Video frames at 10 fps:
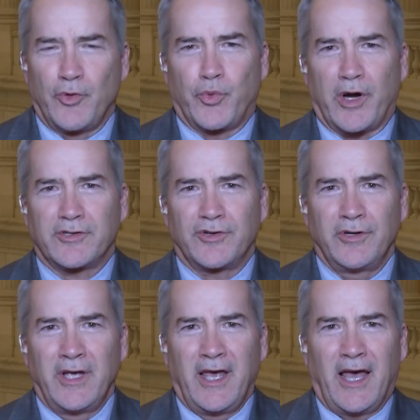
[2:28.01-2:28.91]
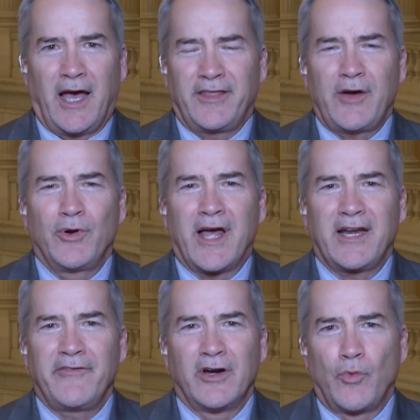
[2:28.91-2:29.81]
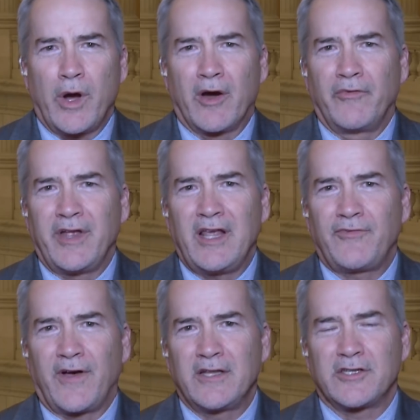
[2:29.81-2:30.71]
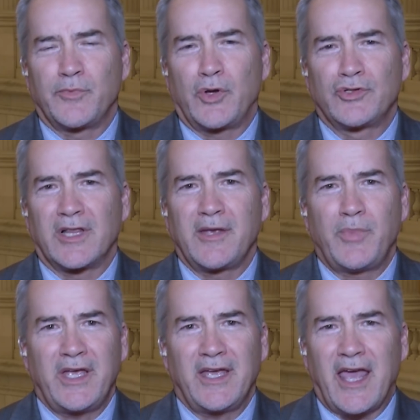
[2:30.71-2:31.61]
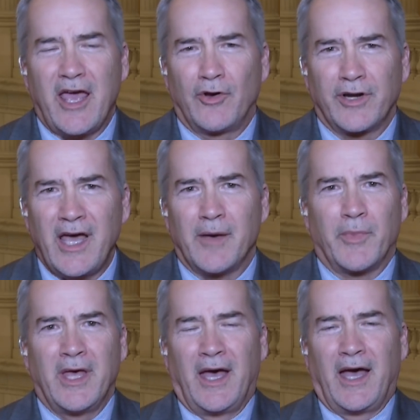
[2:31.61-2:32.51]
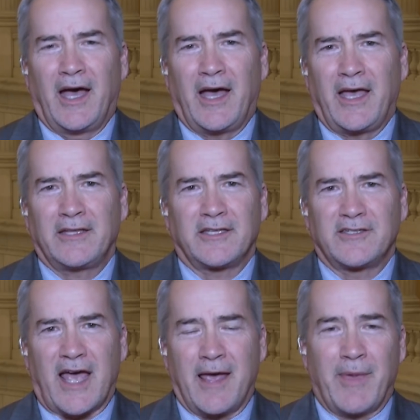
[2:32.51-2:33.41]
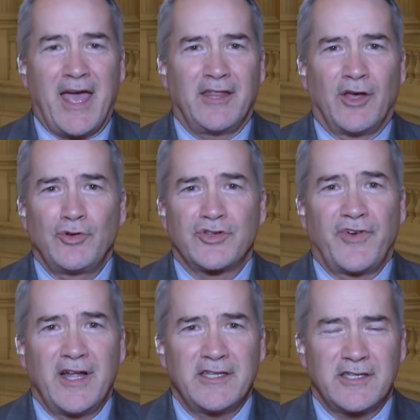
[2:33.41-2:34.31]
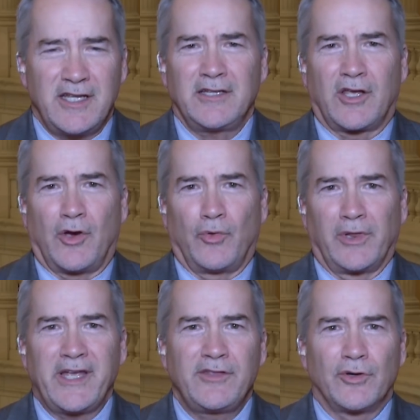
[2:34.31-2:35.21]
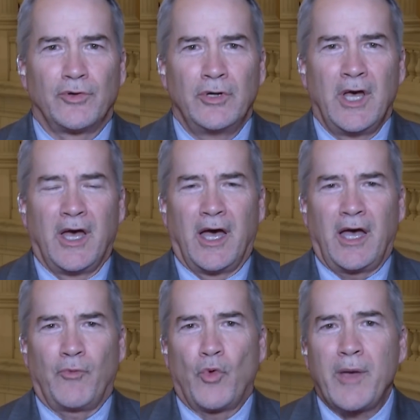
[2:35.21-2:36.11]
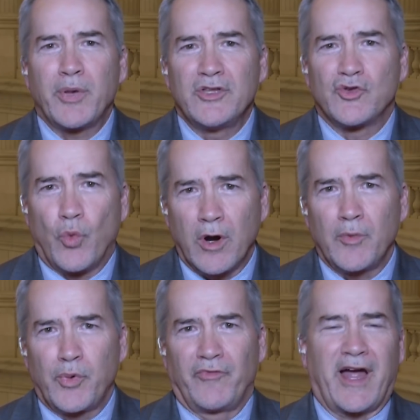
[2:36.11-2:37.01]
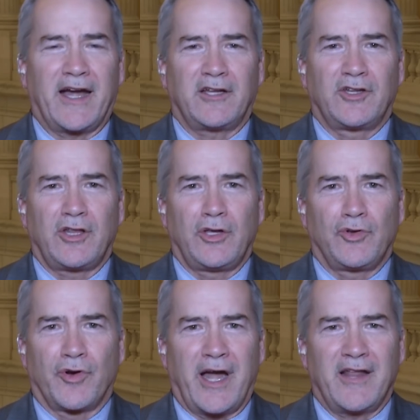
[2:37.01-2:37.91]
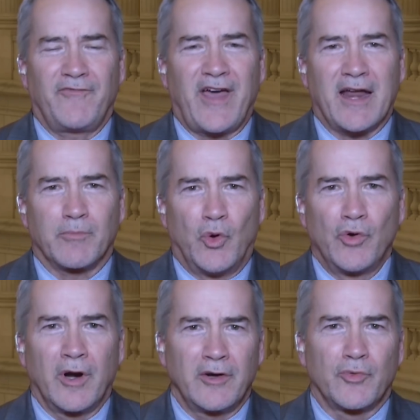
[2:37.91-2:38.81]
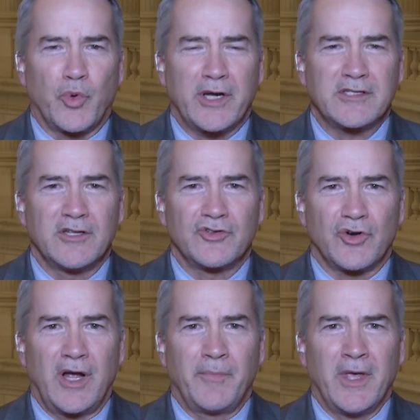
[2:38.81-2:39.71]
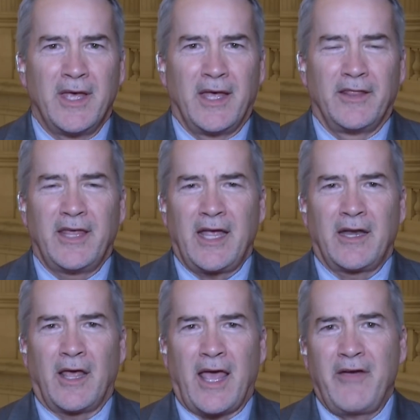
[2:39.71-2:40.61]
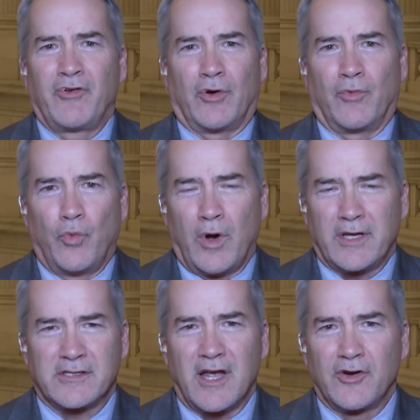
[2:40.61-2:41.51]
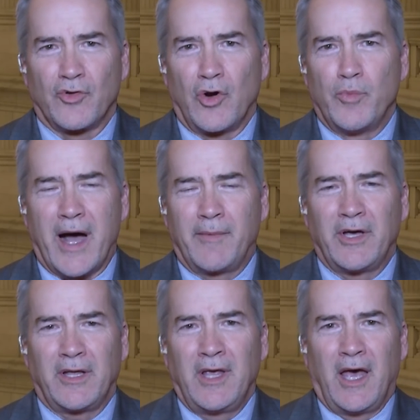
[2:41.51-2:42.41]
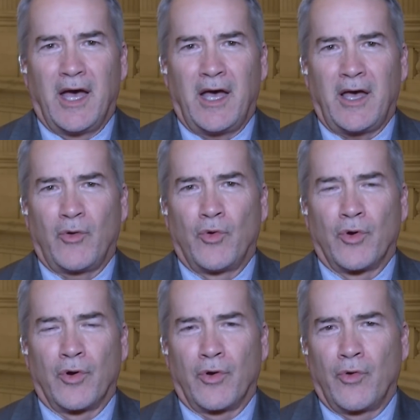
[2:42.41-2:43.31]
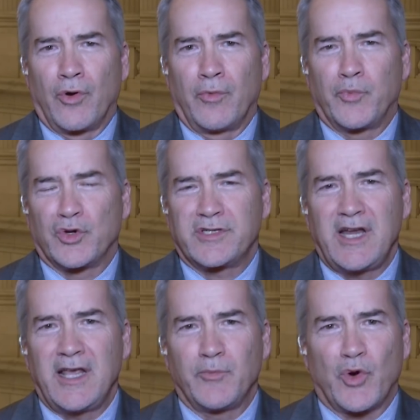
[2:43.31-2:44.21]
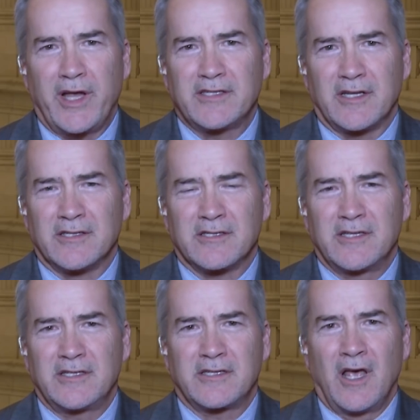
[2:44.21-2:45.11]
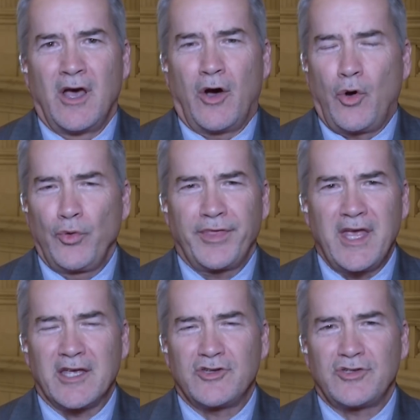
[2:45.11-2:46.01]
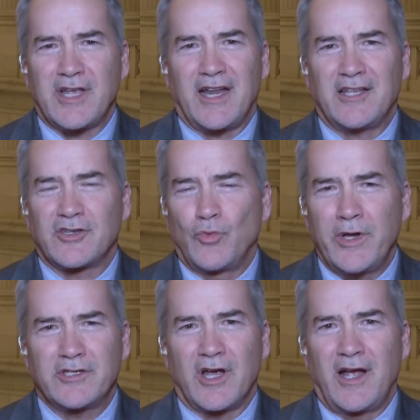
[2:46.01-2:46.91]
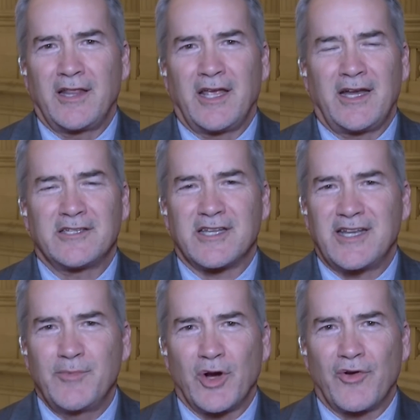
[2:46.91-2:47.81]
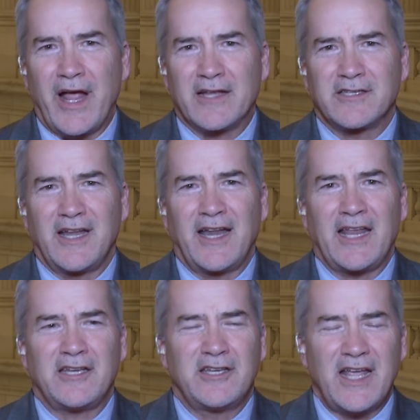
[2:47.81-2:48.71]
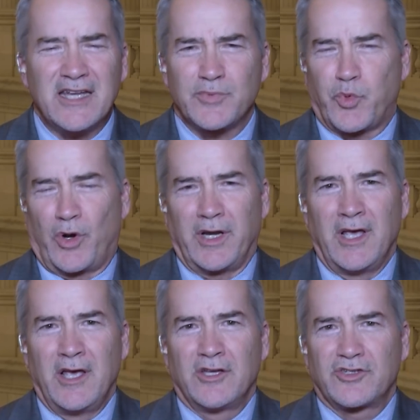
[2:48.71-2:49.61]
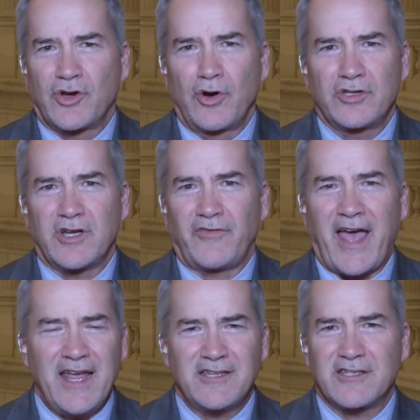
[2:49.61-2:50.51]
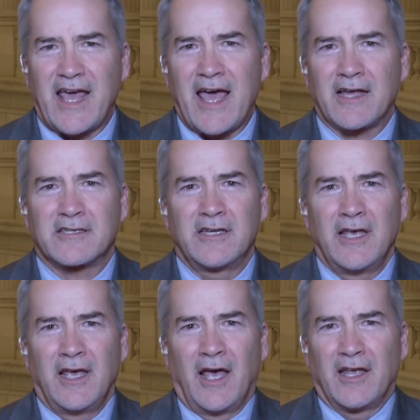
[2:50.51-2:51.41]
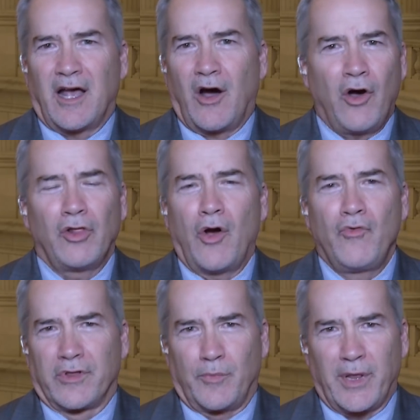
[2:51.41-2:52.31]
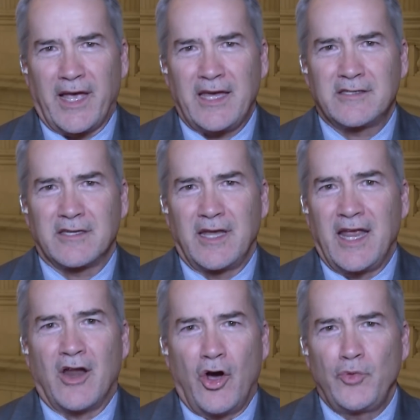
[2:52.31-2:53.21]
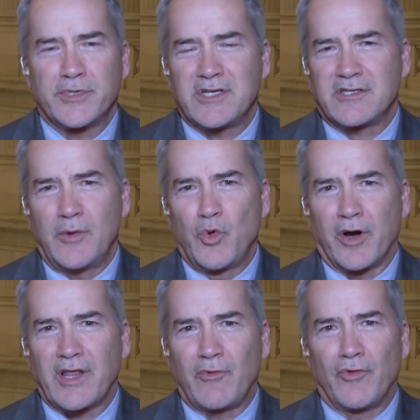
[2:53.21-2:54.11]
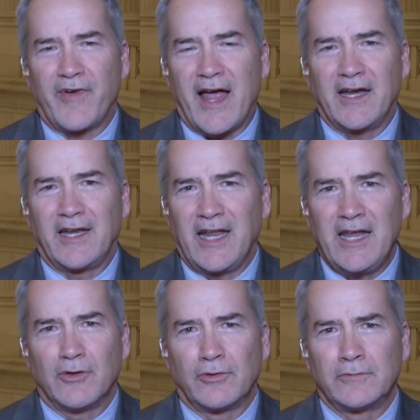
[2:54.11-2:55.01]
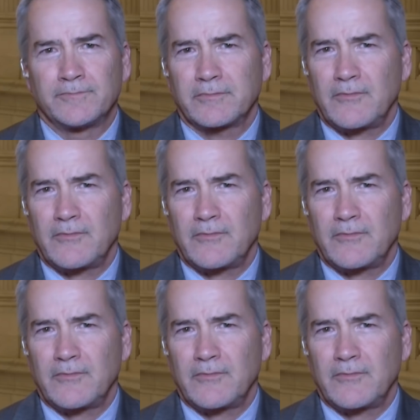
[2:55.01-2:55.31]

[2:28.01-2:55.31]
no pressure. They were not even aware of any funds supposedly being held up at the time. And those funds did go. Lethal weapons were provided to the Ukraine. In fact, more under President Trump than ever was under Obama or preceding presidents. This whole thing, as you said, it's a witch hunt. It is the Democrats in a desperate search of haystacks all over the place in hopes that somewhere they will find a needle.